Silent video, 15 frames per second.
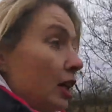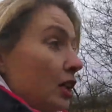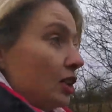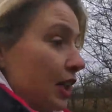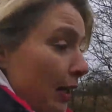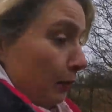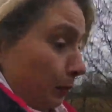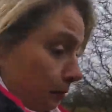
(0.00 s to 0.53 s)

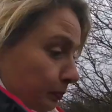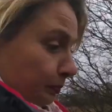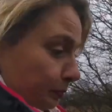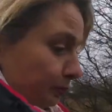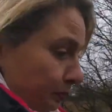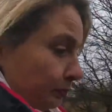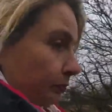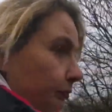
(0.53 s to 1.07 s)
So
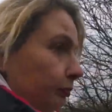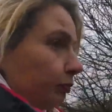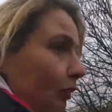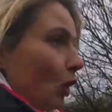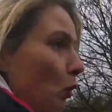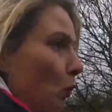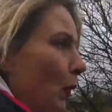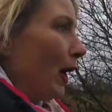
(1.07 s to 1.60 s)

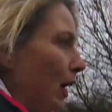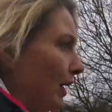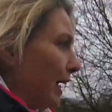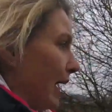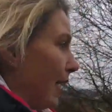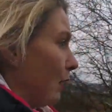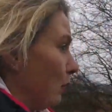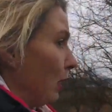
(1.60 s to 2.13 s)
we are
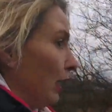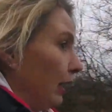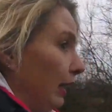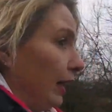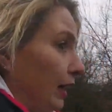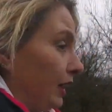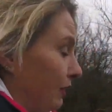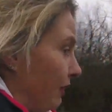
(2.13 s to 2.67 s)
now
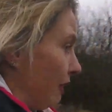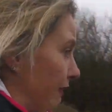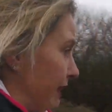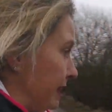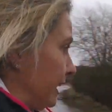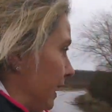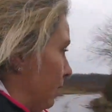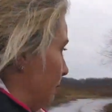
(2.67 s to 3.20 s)
at the very
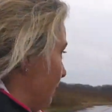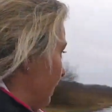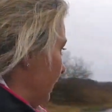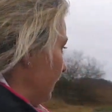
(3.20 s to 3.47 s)
tip.